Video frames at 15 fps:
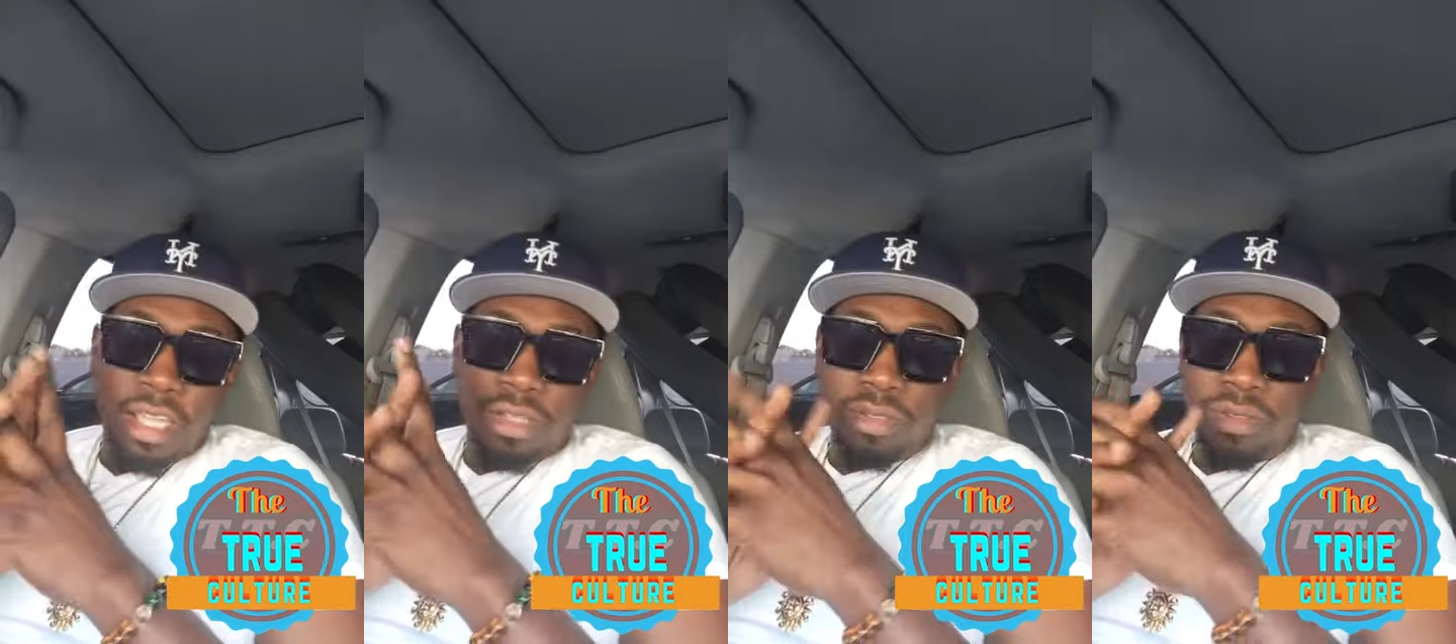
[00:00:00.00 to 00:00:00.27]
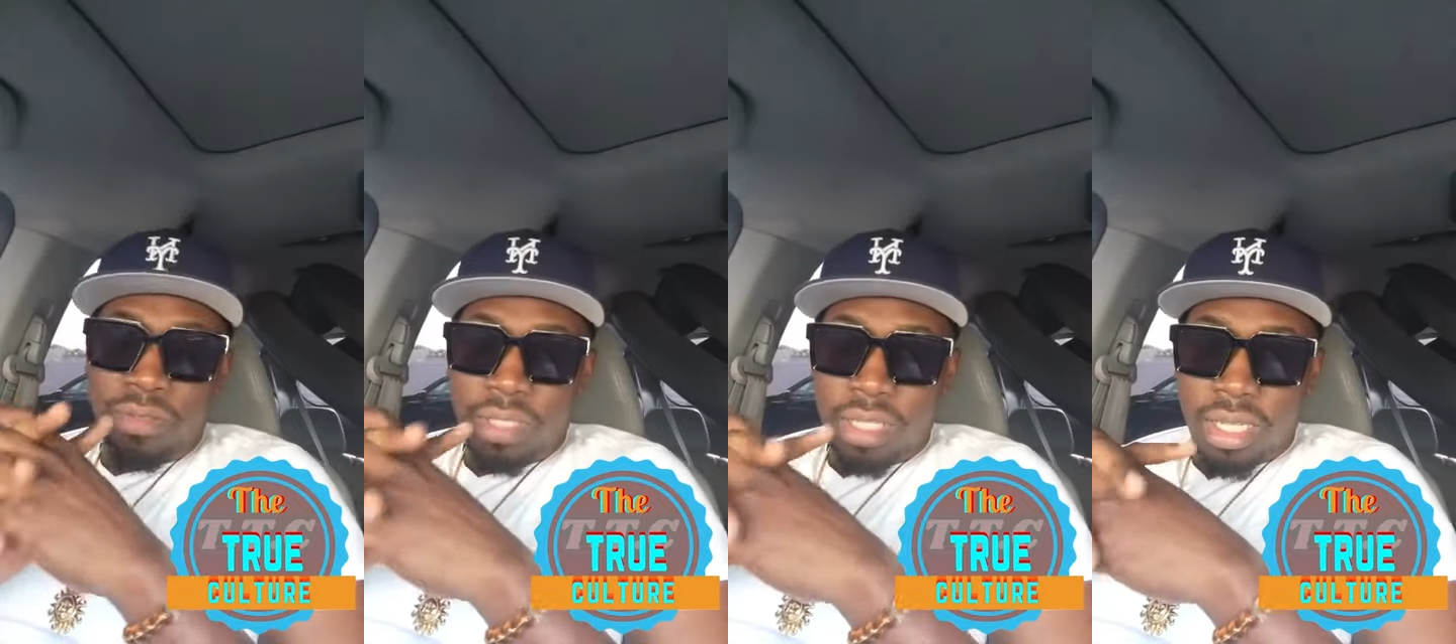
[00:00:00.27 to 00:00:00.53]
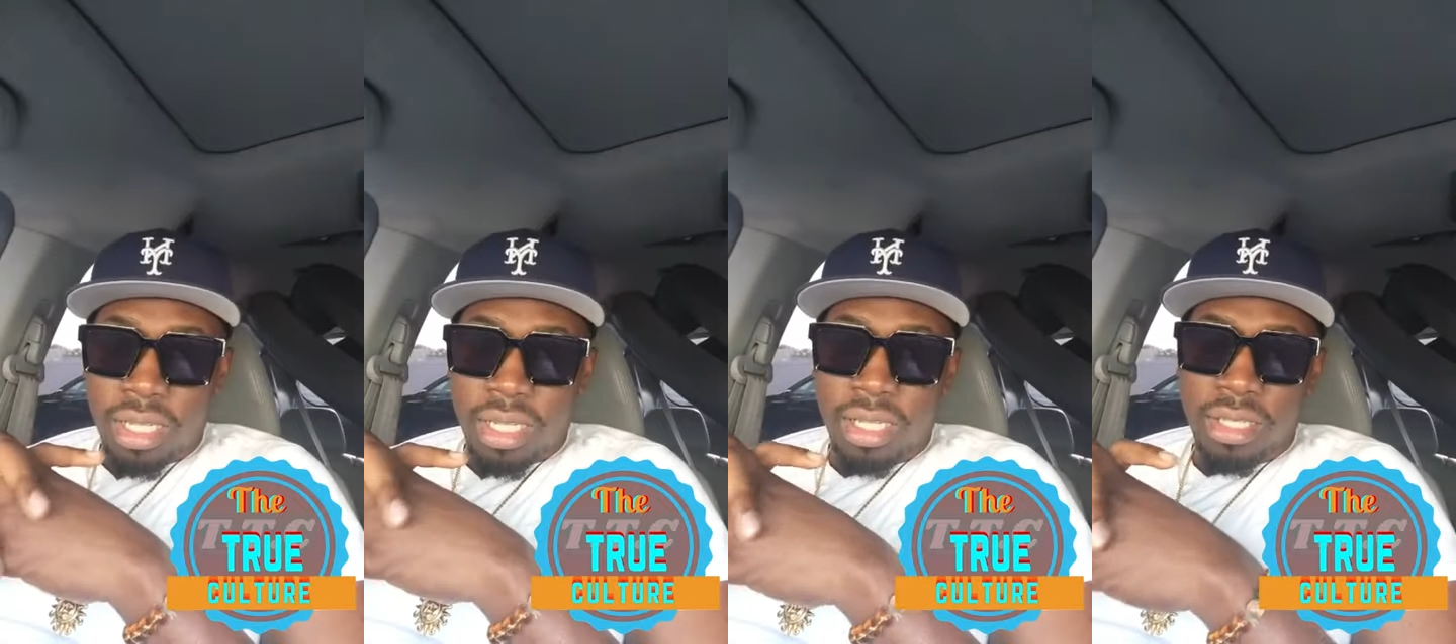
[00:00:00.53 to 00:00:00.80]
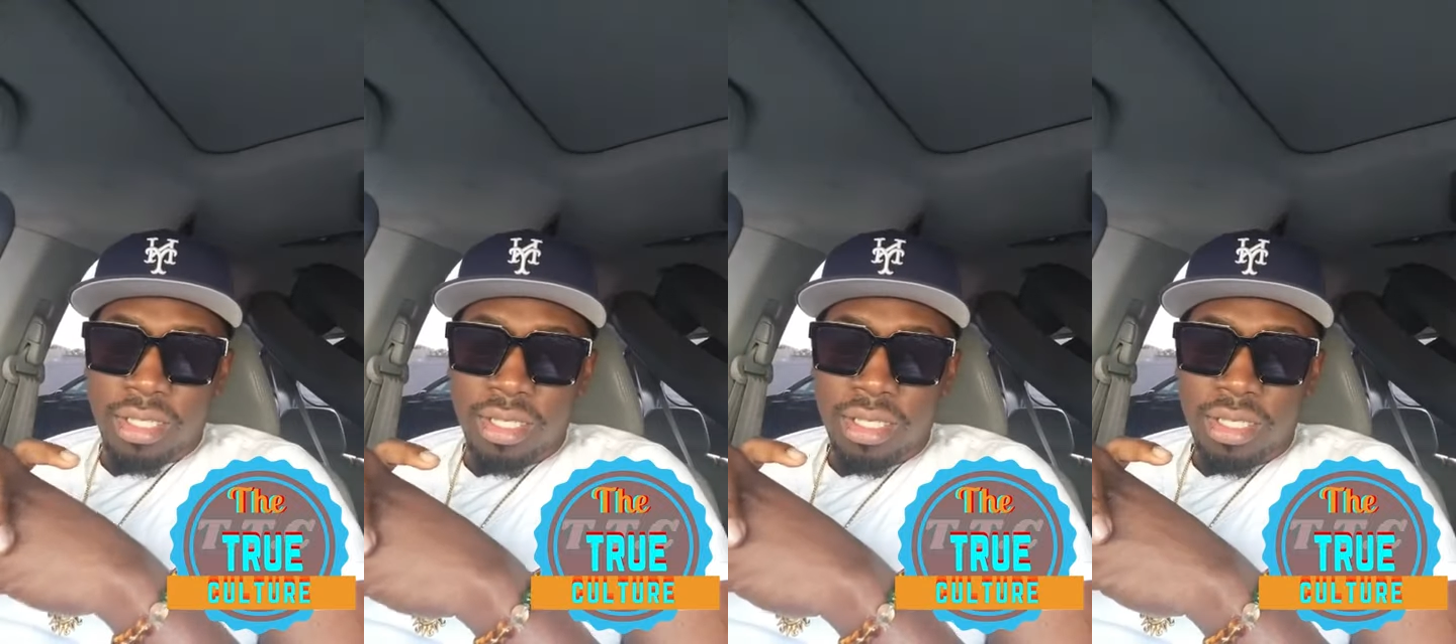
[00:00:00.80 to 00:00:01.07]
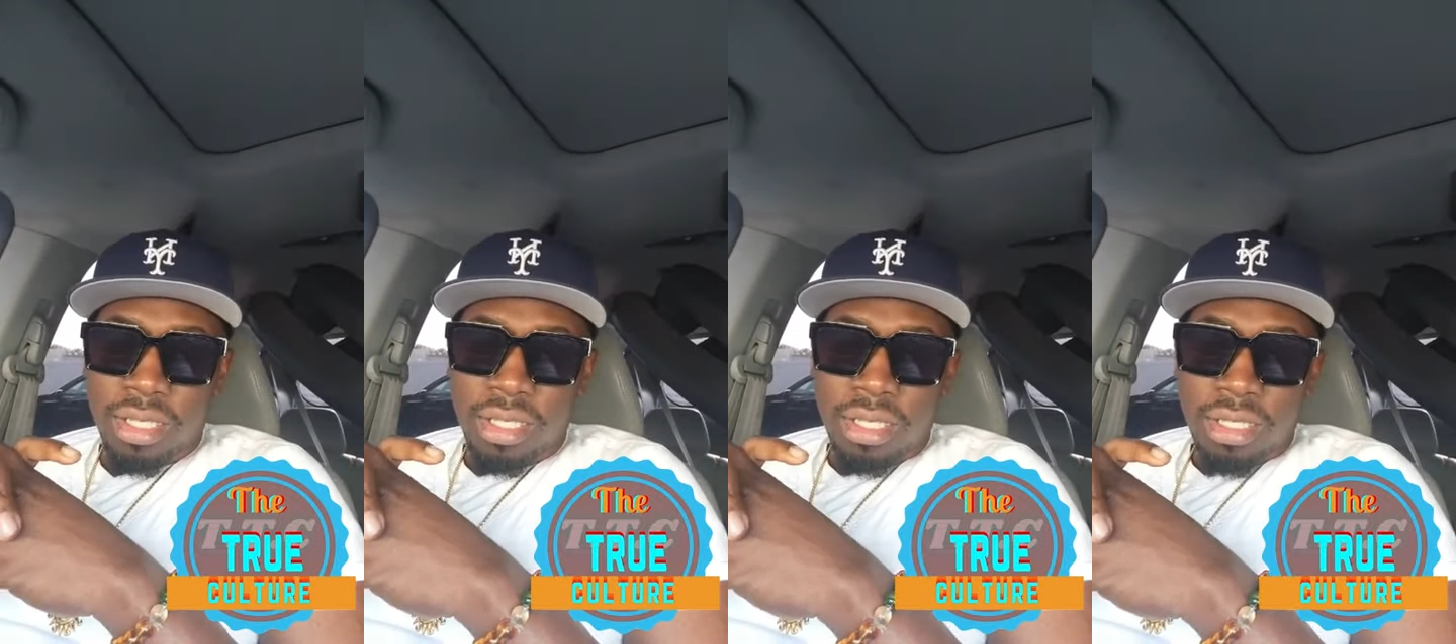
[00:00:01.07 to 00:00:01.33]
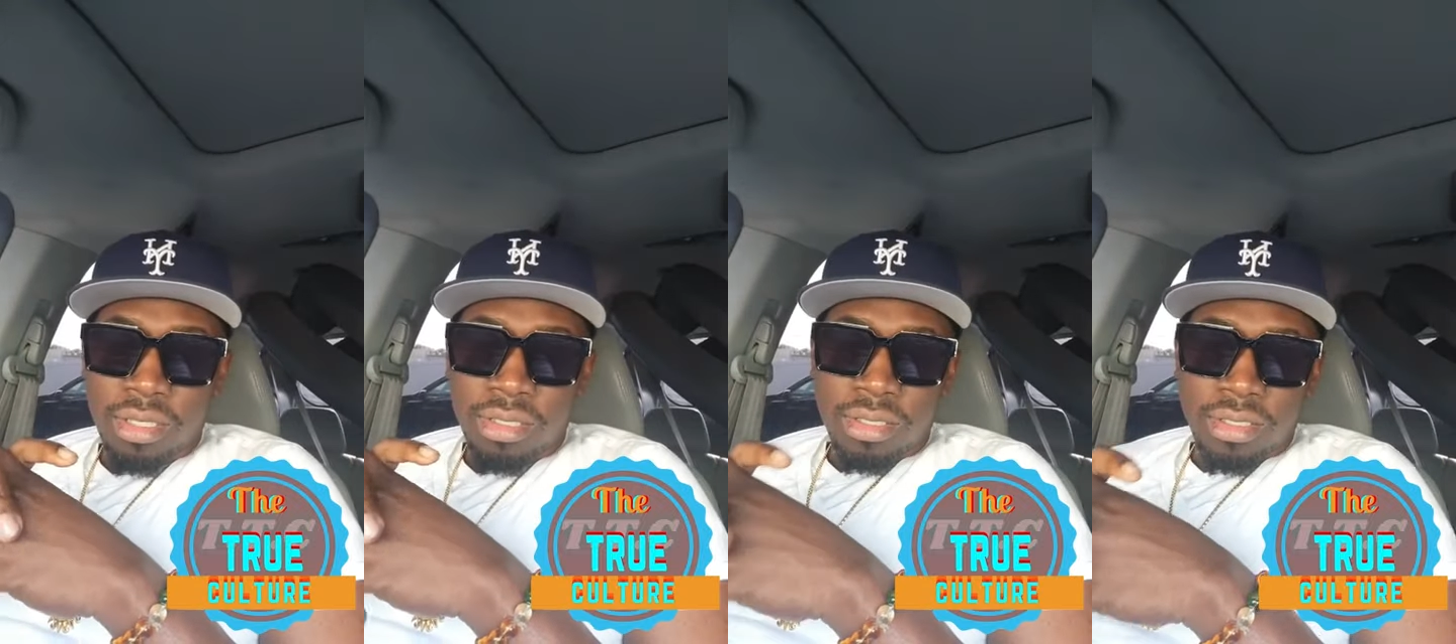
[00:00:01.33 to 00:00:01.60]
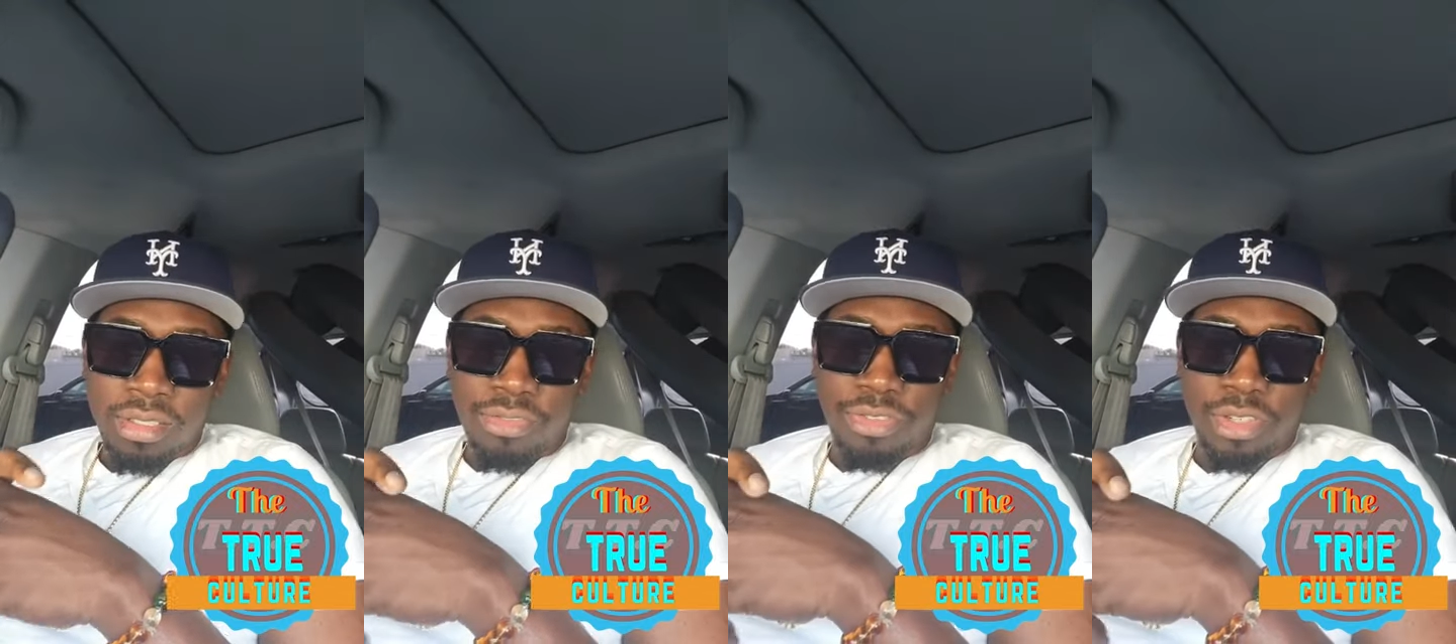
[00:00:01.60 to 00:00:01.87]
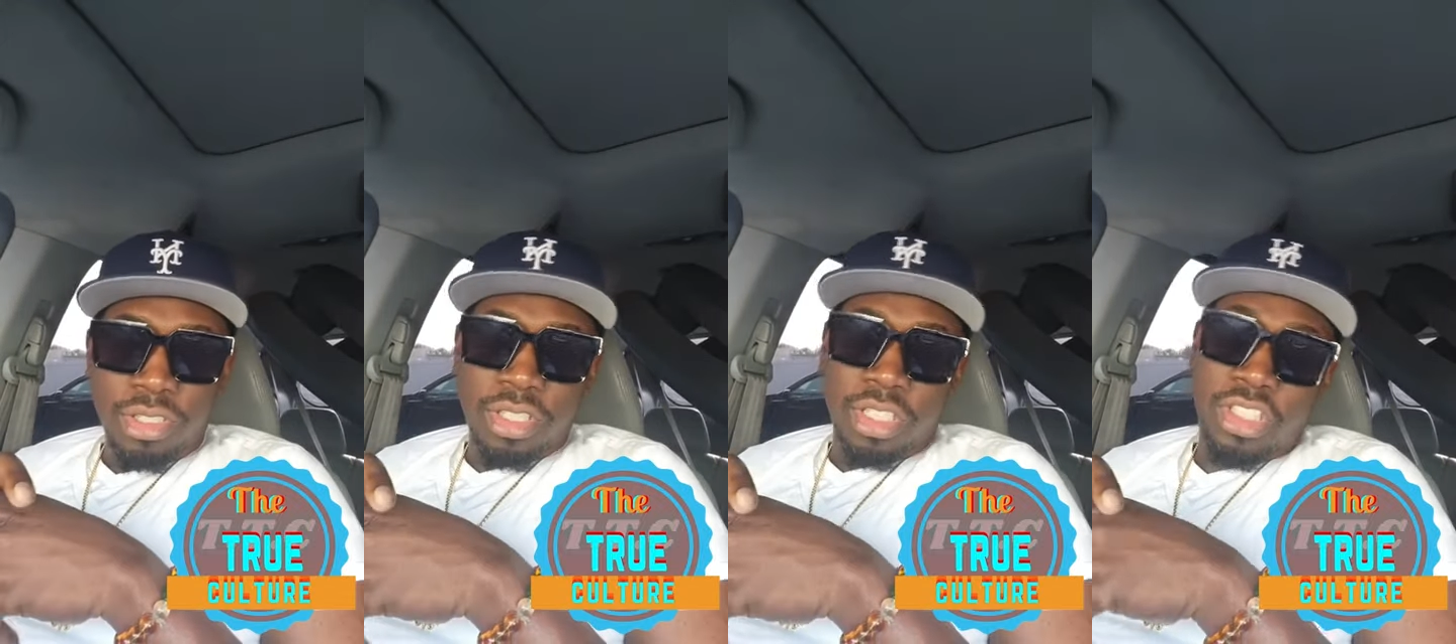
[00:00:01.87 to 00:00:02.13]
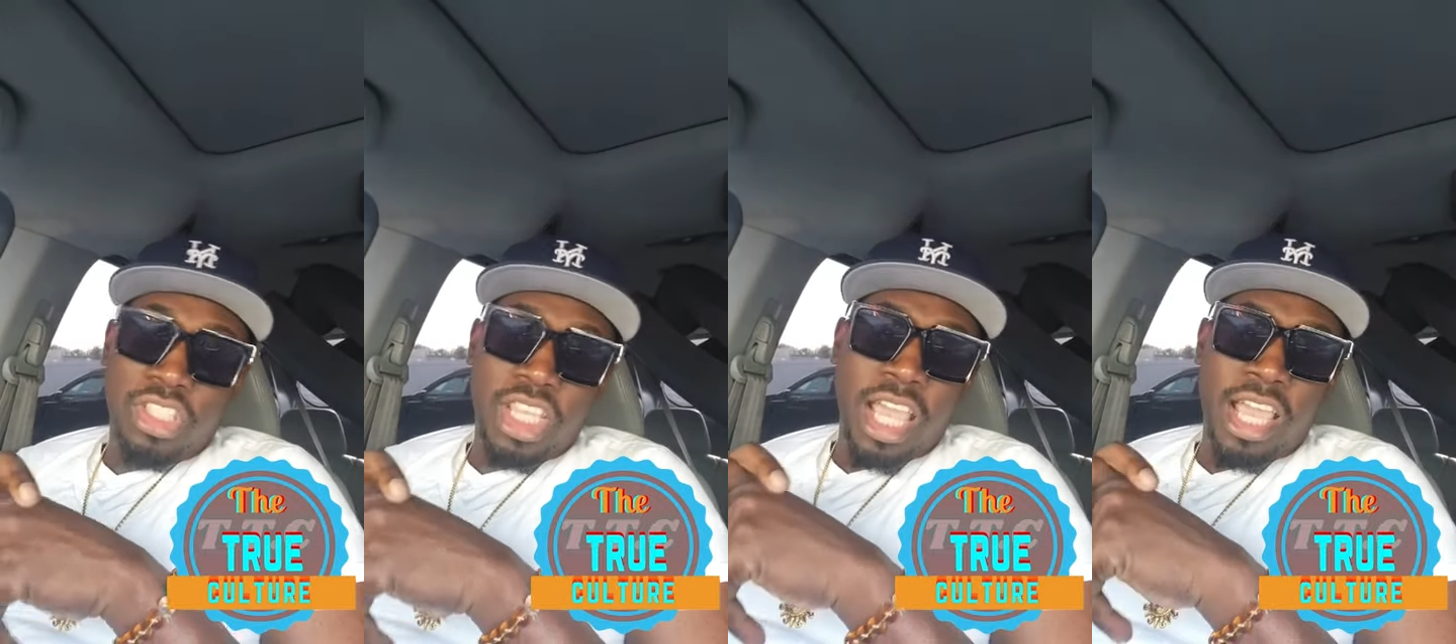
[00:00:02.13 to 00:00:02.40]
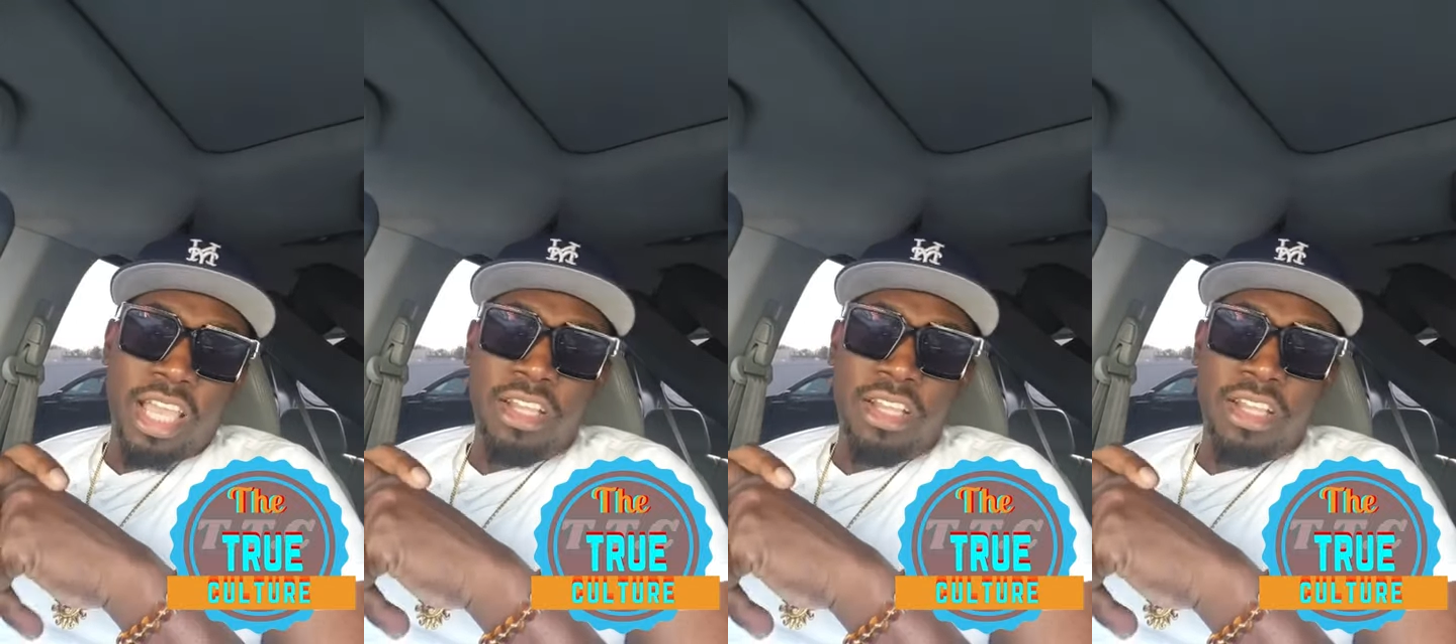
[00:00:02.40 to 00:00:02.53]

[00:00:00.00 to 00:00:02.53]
Cause the first share,